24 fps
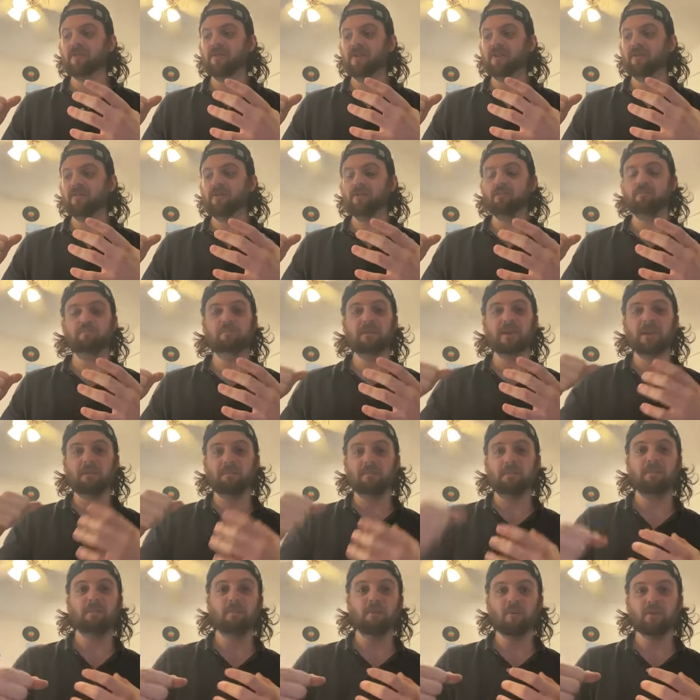if you beat up a
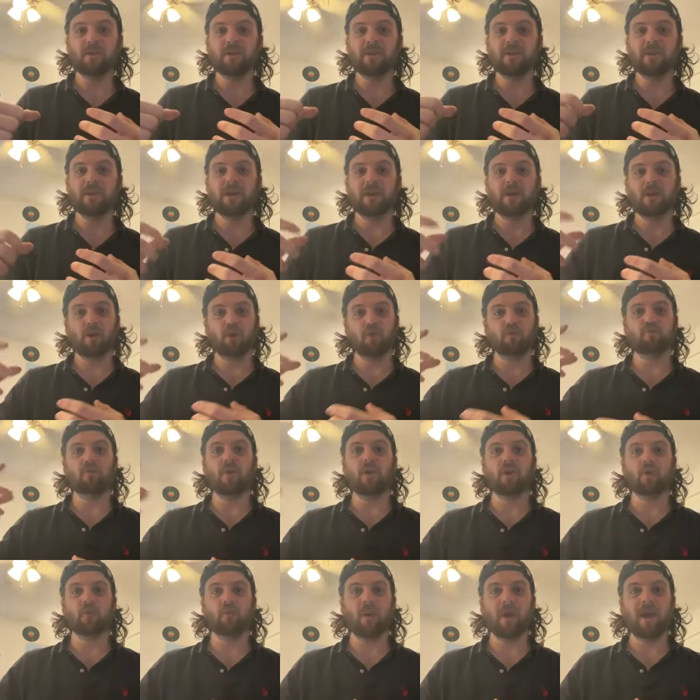bully he'll run
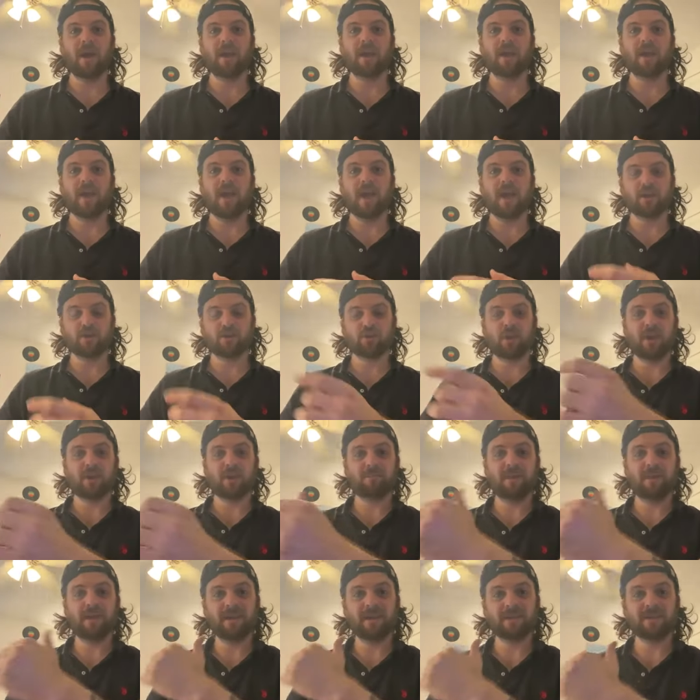away and try to
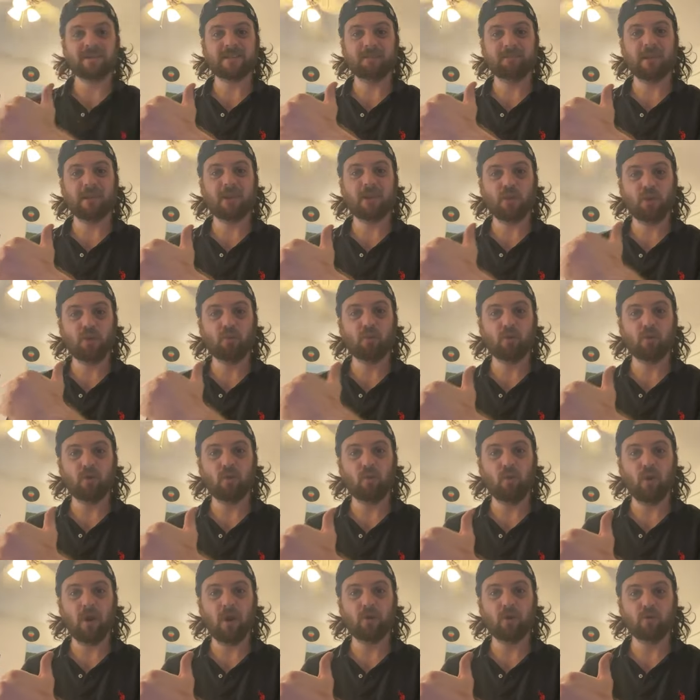make it seem like you were the
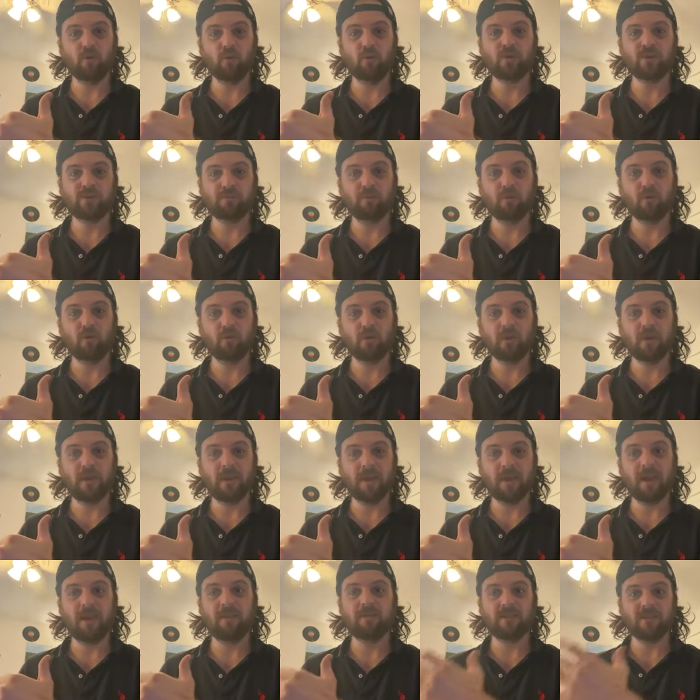one who was
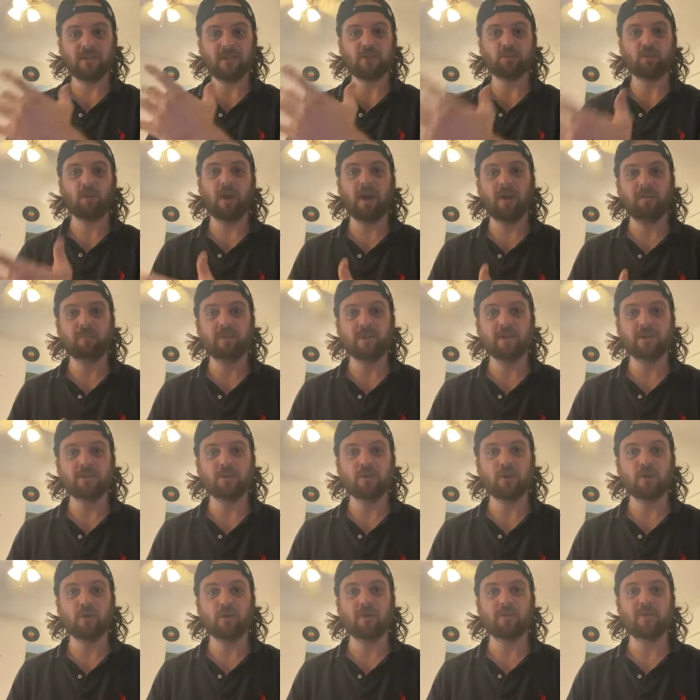bullying and this is what I've been
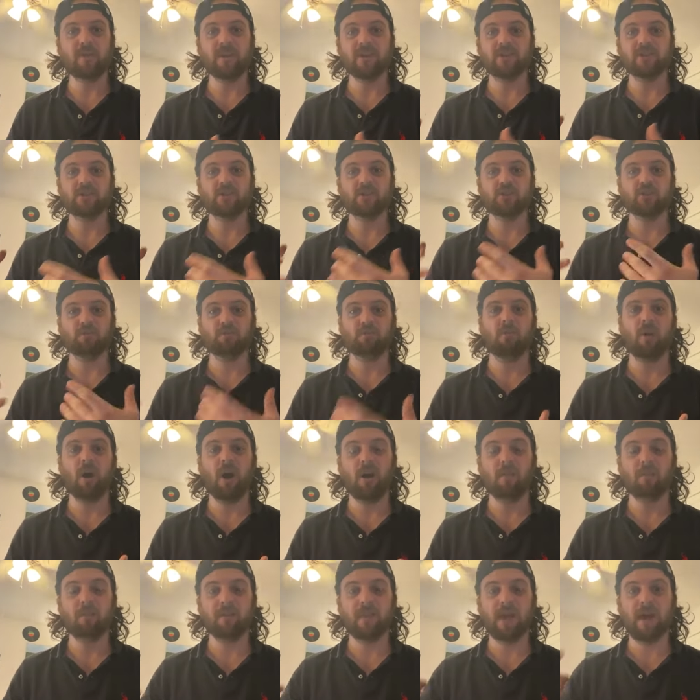dealing with and it's such a
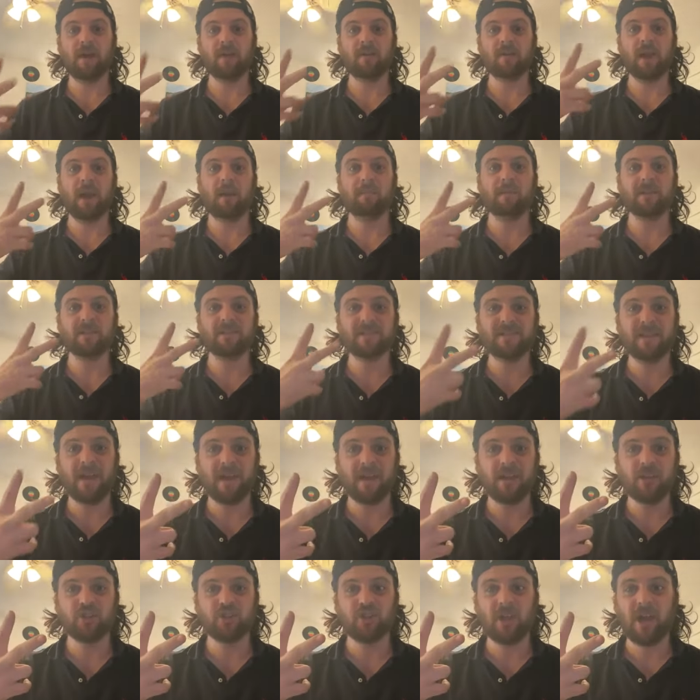problem now I got my
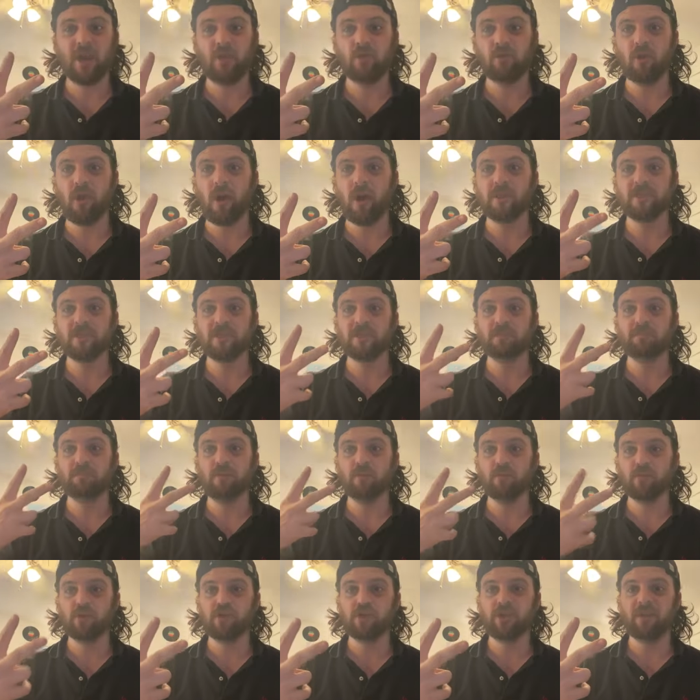second channel lost it's
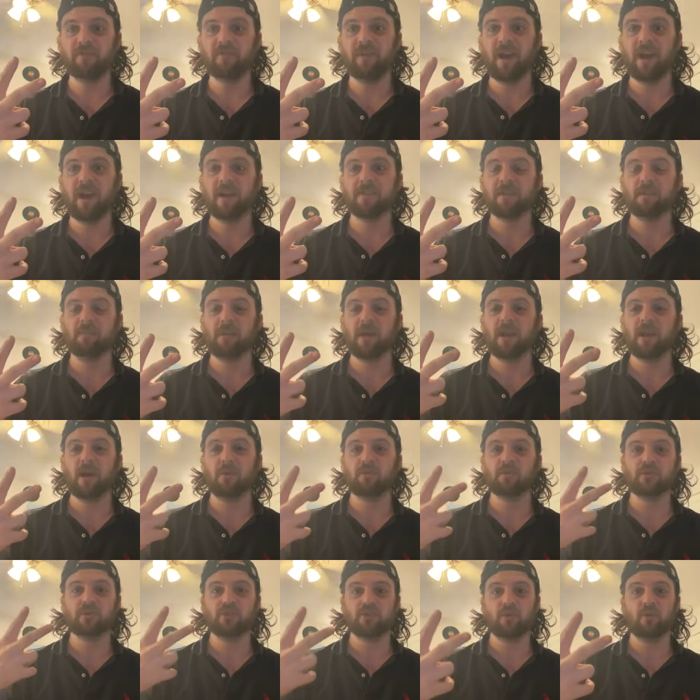bullshit if I had the money I
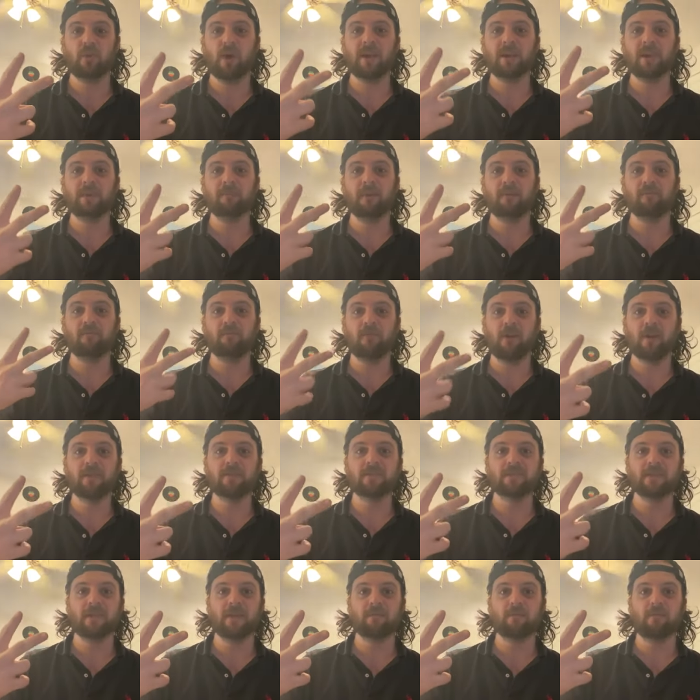would sue I need my
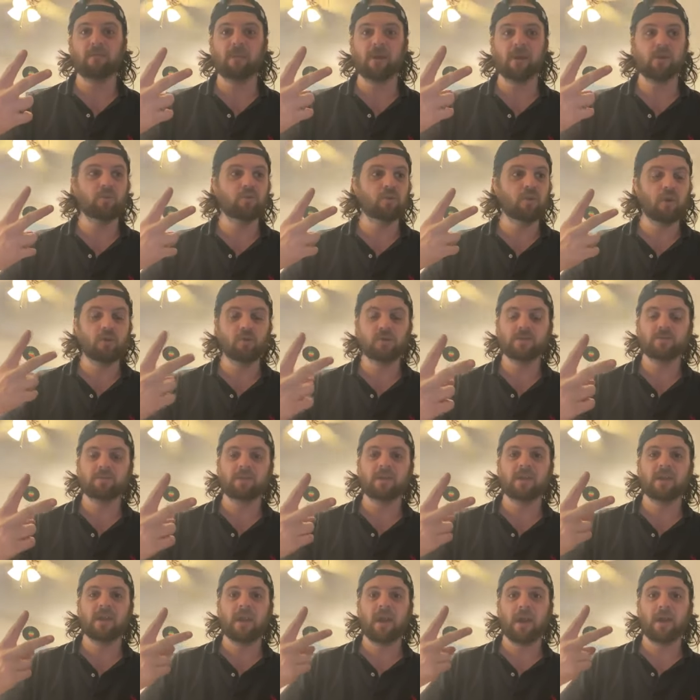friends and everybody who knows
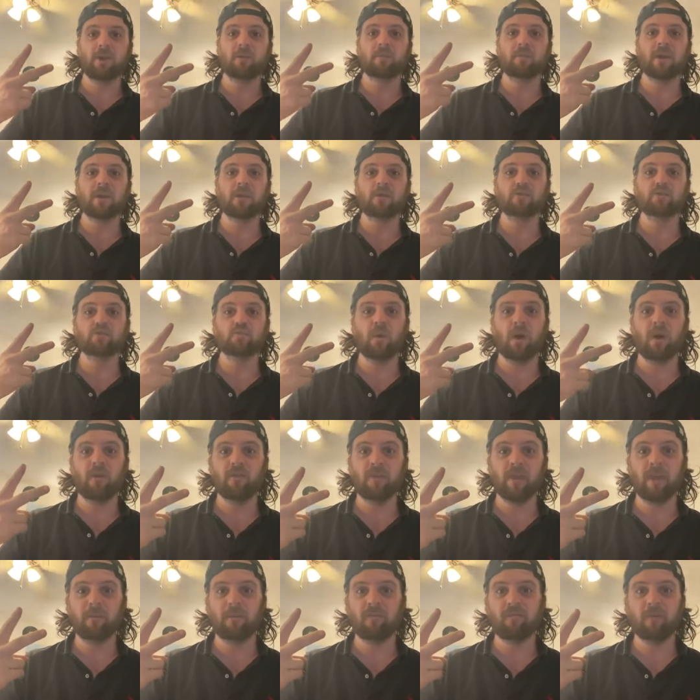me and everybody who's
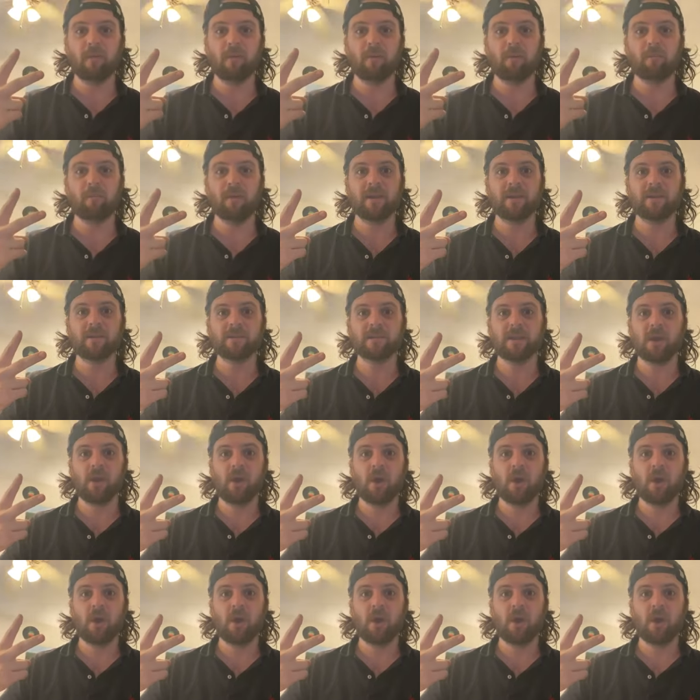wealthy I'm from a place